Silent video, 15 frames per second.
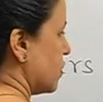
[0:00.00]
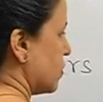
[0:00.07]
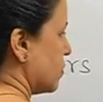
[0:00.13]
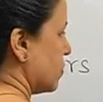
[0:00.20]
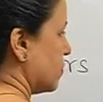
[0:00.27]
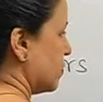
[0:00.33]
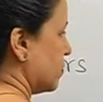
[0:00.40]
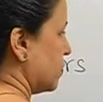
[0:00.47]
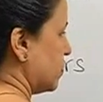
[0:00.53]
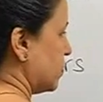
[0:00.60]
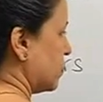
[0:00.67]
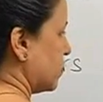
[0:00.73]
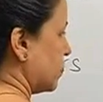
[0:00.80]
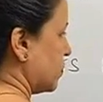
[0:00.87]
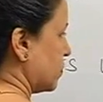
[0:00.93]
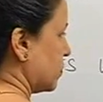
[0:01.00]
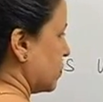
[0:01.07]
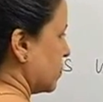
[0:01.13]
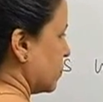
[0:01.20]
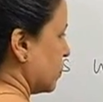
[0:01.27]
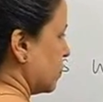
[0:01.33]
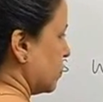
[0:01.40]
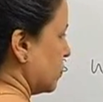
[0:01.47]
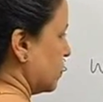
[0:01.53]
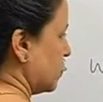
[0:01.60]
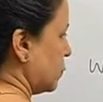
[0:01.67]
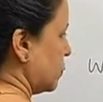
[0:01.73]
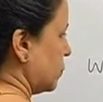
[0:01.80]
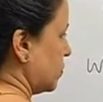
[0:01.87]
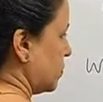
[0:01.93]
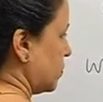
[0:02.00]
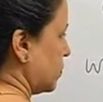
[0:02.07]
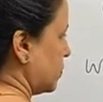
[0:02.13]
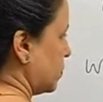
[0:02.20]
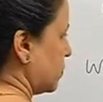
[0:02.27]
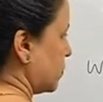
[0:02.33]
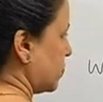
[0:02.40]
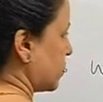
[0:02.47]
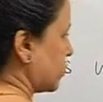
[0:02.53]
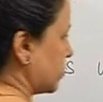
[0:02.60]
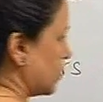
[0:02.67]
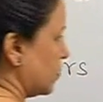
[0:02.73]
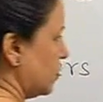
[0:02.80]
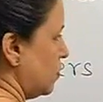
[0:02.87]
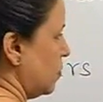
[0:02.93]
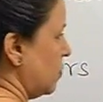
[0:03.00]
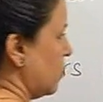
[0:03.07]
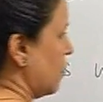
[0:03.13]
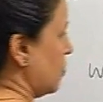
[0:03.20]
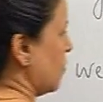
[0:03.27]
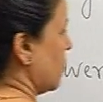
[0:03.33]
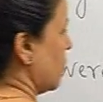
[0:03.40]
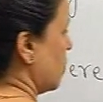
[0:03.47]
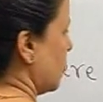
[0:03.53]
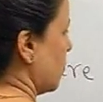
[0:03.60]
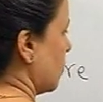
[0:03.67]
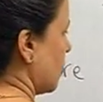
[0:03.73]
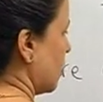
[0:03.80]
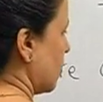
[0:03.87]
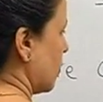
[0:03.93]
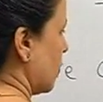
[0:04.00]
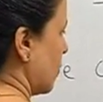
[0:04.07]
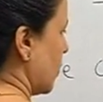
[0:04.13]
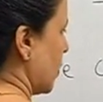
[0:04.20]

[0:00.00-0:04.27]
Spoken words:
(silence)